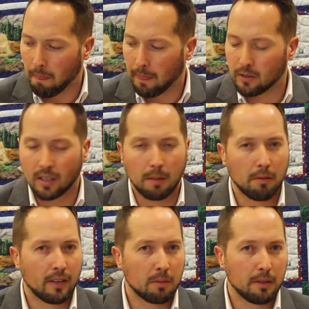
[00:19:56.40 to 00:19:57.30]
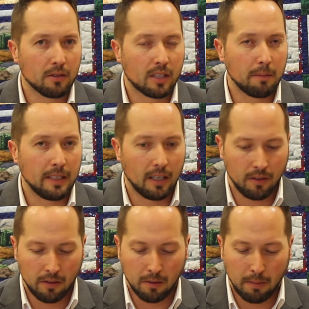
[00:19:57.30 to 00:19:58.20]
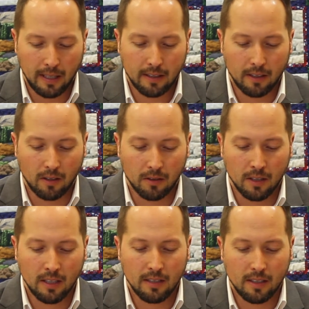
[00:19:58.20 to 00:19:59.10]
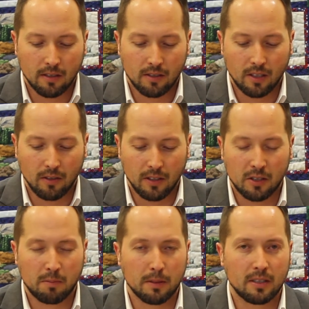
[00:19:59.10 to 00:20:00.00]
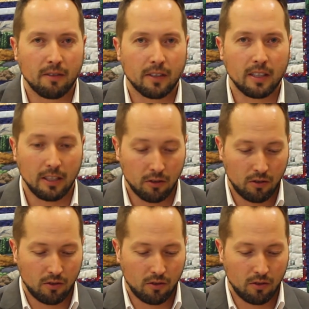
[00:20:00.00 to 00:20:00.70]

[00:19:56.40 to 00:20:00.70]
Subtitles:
There's a couple of other bills coming down the pike that aren't necessarily specifically